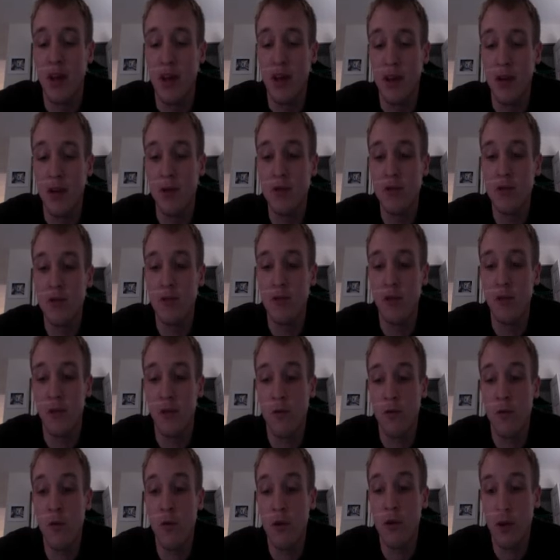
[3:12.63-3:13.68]
useful
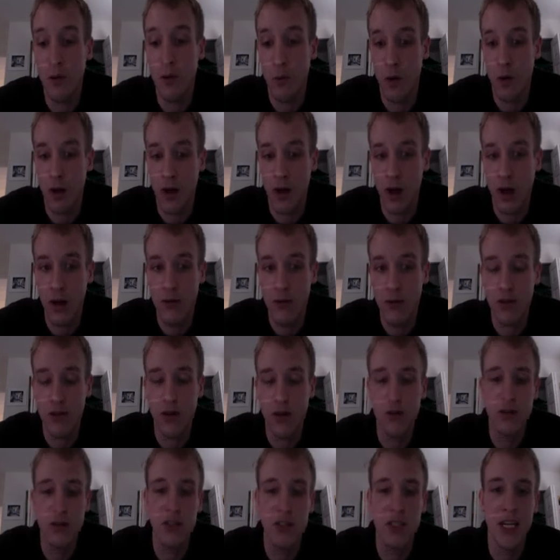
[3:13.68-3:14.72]
for your workout. So
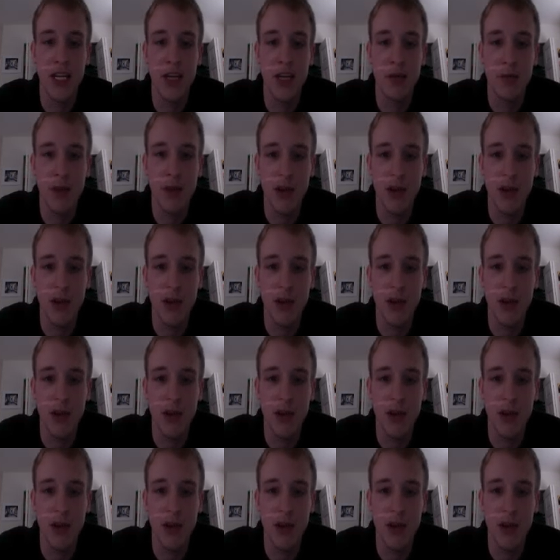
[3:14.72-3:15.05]
don't just eat them